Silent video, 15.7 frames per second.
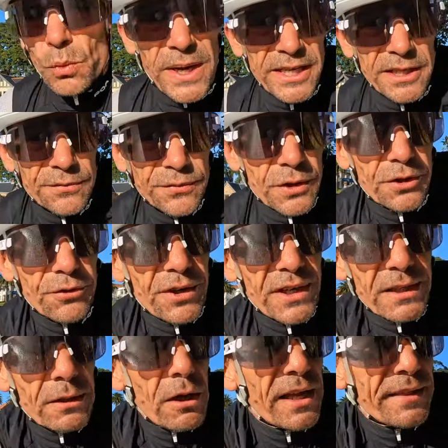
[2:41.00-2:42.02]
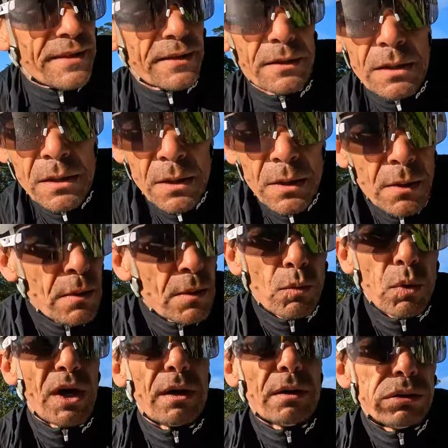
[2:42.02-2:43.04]
waiting for a green light than,
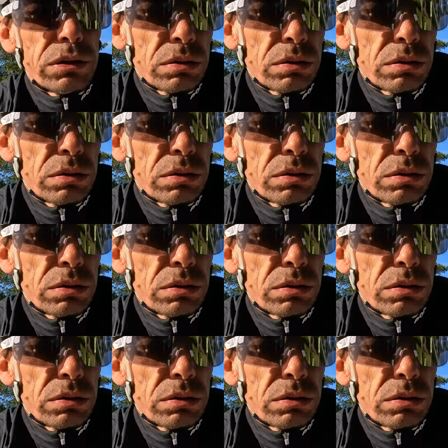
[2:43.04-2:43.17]
well,